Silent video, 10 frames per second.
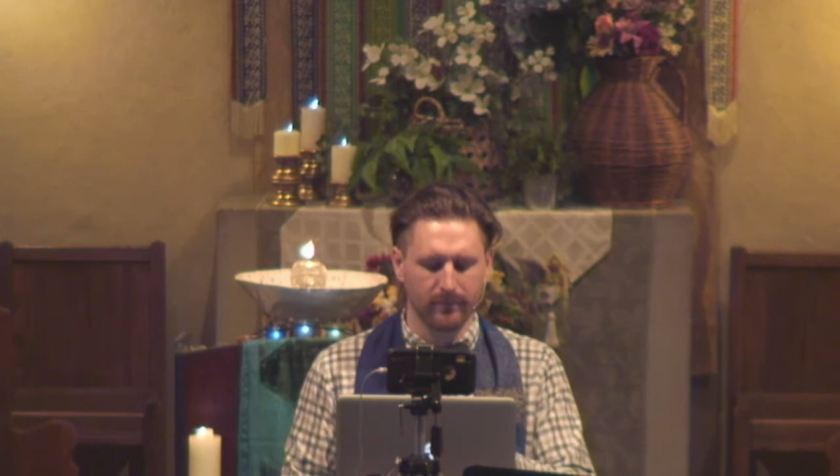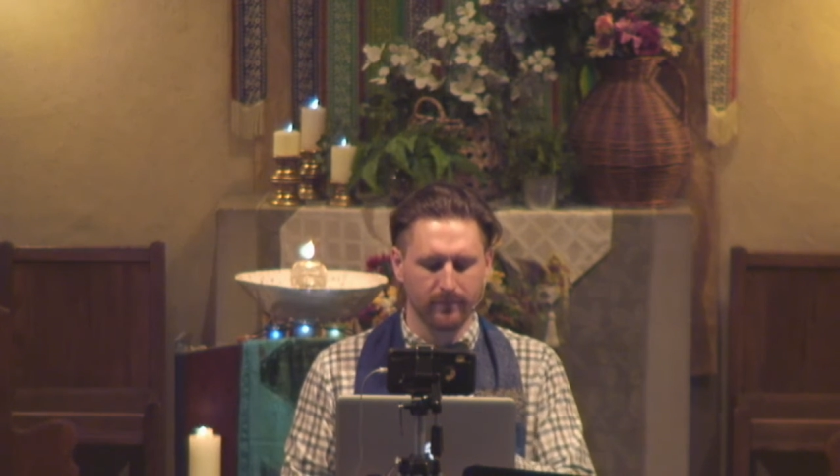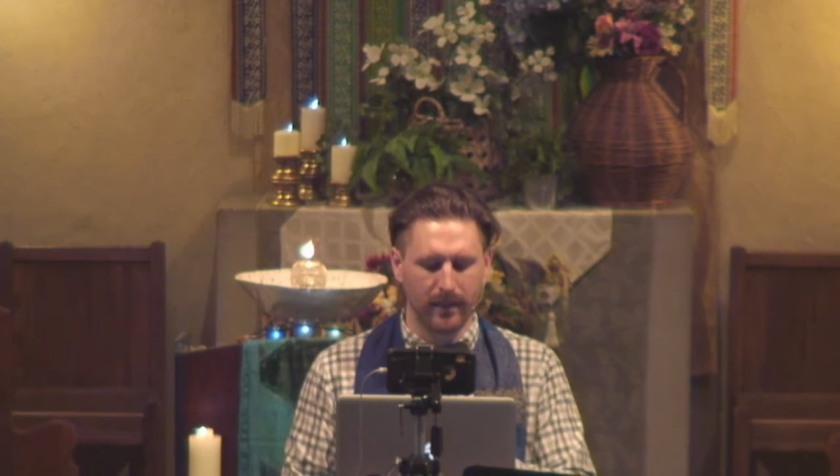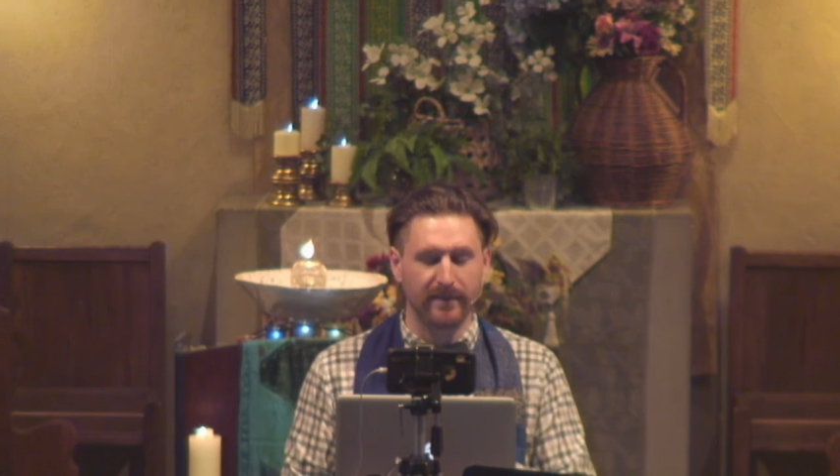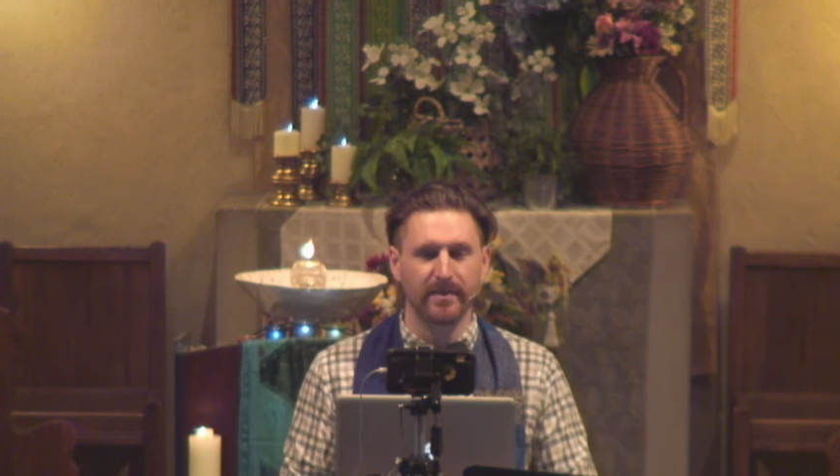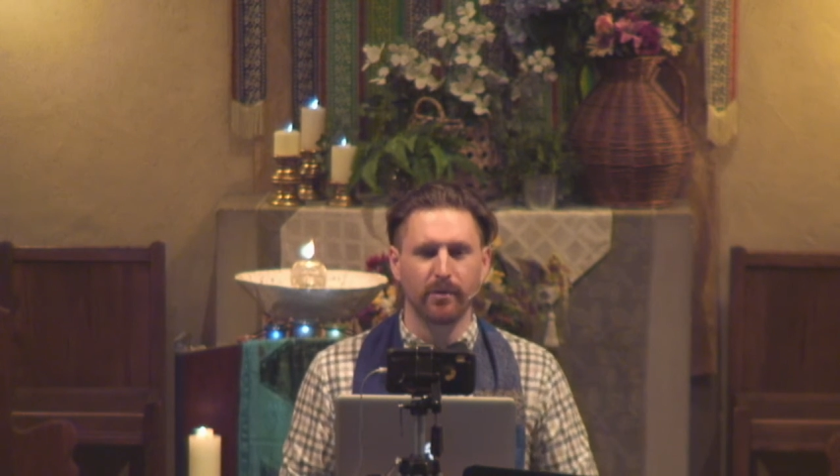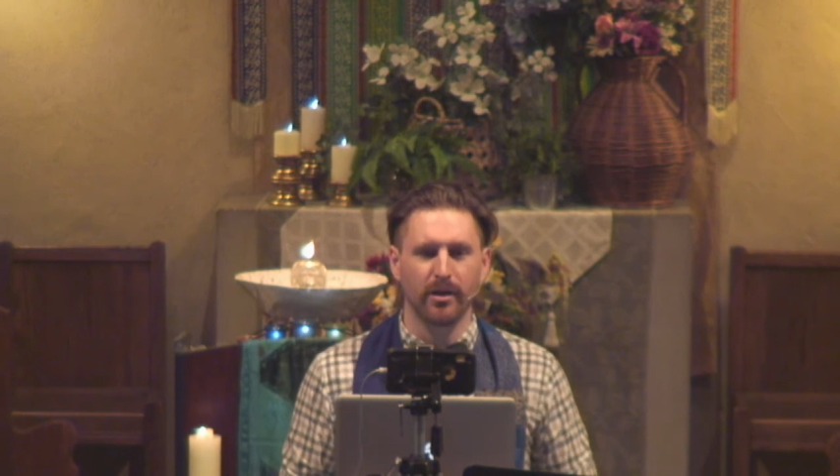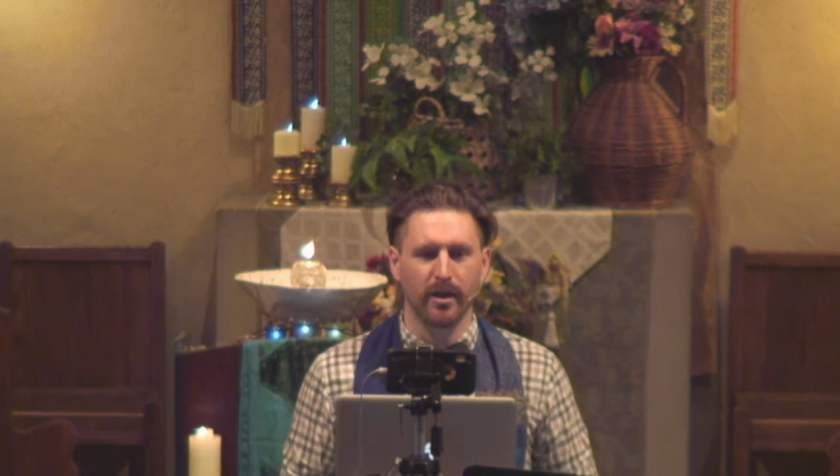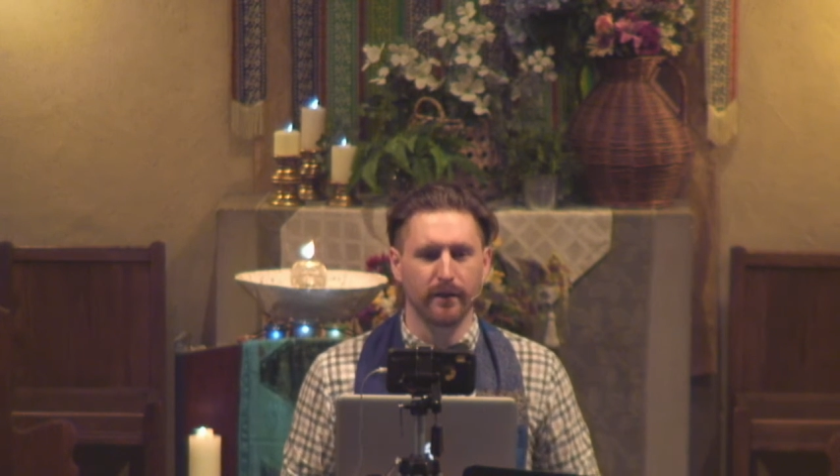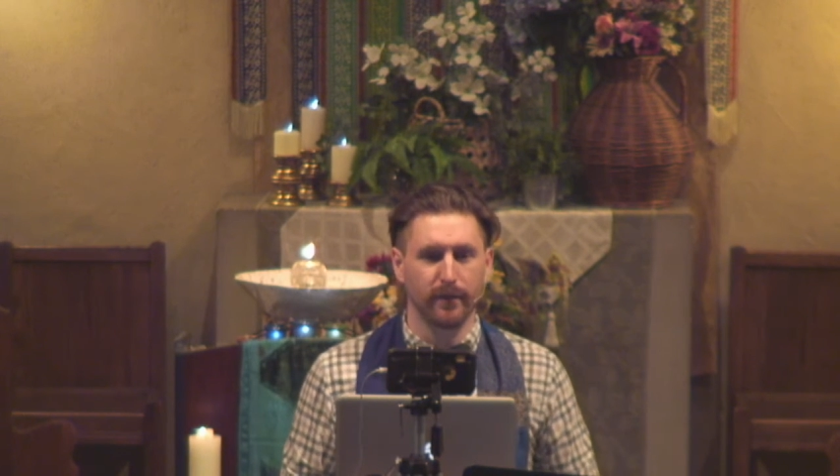I've seen what
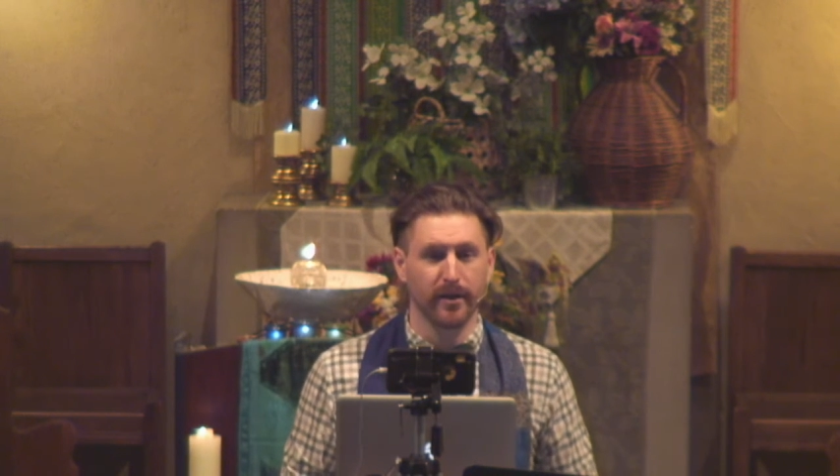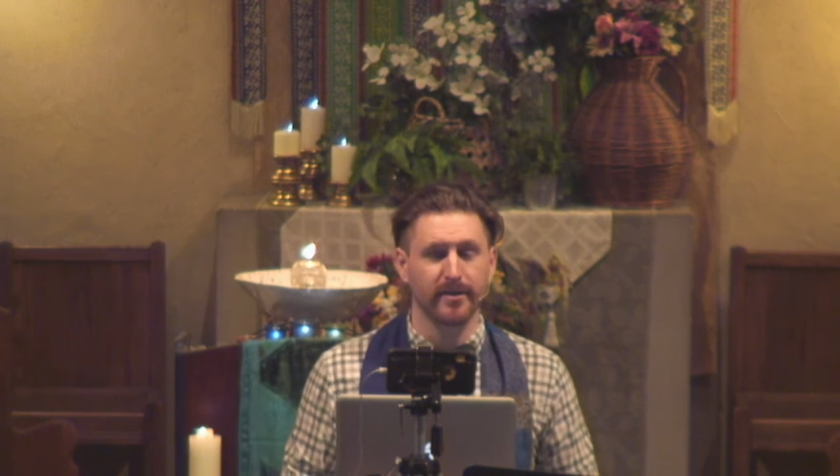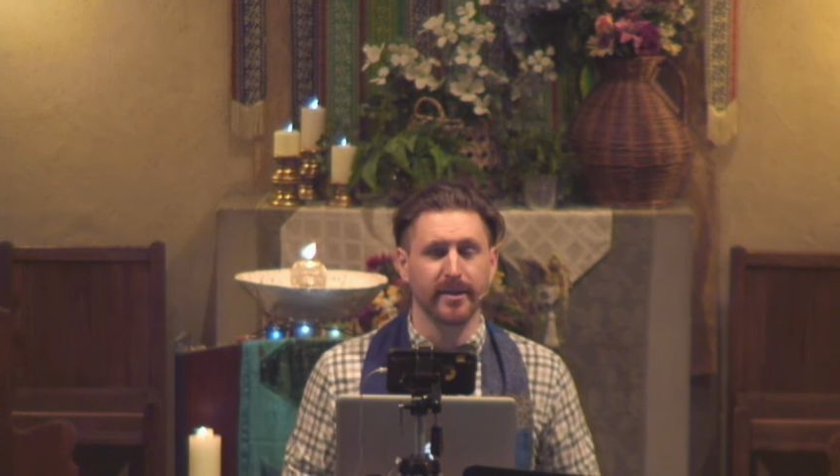love looks